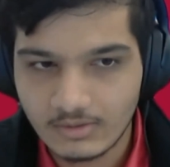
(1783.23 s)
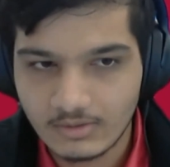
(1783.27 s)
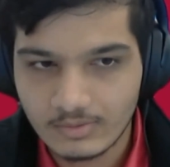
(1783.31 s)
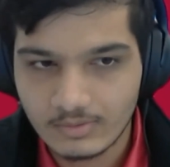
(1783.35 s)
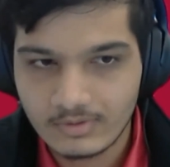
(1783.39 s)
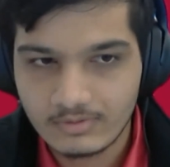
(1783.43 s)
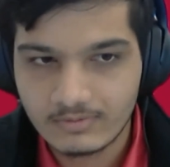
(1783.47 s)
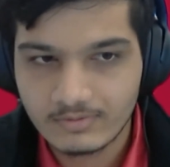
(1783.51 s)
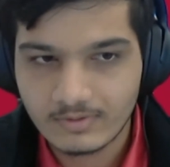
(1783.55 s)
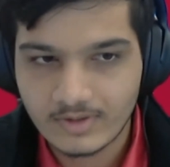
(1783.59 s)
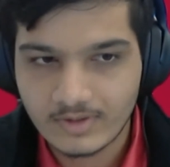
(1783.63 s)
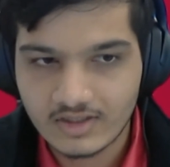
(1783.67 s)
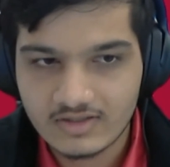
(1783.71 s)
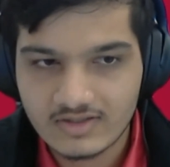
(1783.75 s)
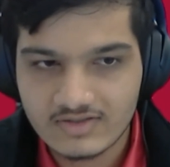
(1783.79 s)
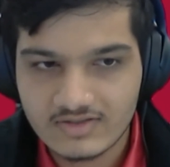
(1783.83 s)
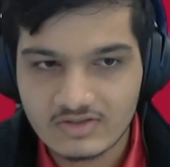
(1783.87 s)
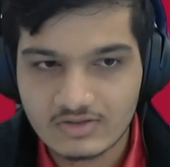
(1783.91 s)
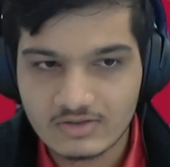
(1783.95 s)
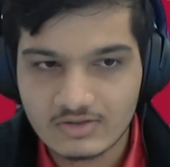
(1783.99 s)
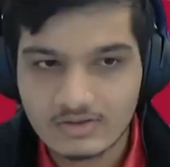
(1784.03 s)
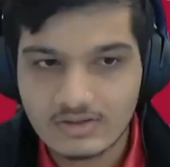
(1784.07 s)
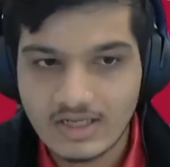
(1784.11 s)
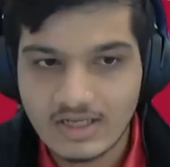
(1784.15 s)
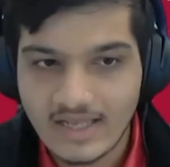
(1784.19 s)
We've
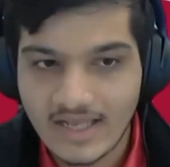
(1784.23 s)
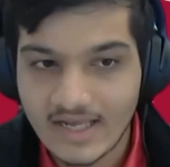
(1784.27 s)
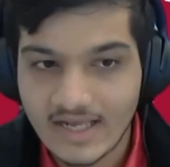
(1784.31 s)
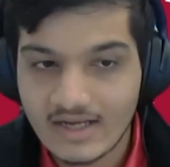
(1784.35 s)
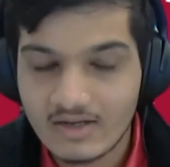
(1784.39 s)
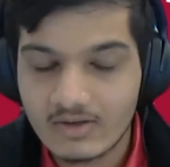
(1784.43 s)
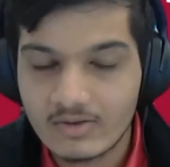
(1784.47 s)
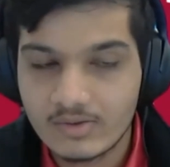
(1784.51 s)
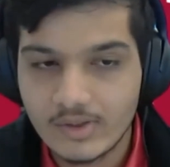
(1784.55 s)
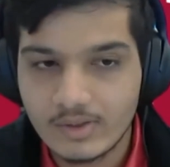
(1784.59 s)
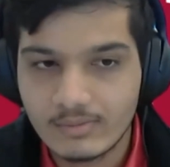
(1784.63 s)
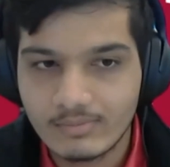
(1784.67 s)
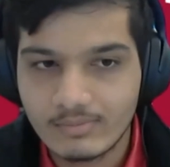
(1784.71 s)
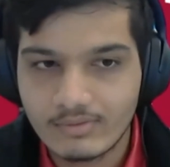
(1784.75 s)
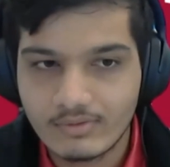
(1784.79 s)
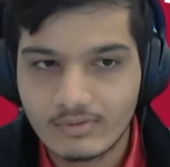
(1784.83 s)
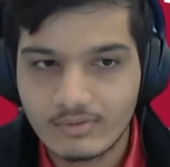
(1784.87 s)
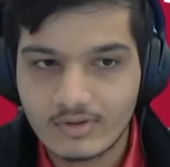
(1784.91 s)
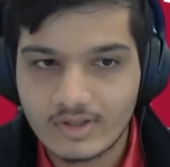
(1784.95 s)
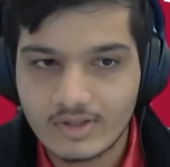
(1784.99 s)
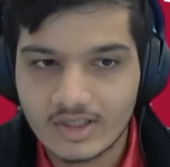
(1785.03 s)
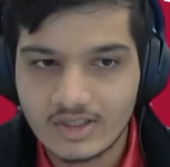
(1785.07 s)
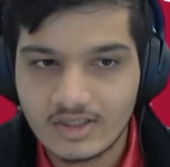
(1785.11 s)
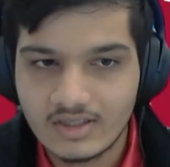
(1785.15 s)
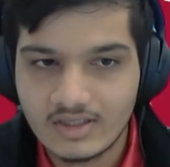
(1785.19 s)
understood how
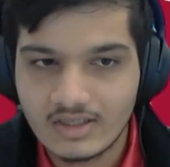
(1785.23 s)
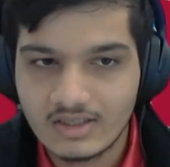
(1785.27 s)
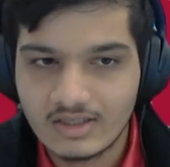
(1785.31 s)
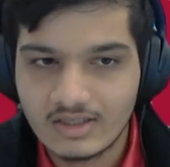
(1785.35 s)
important,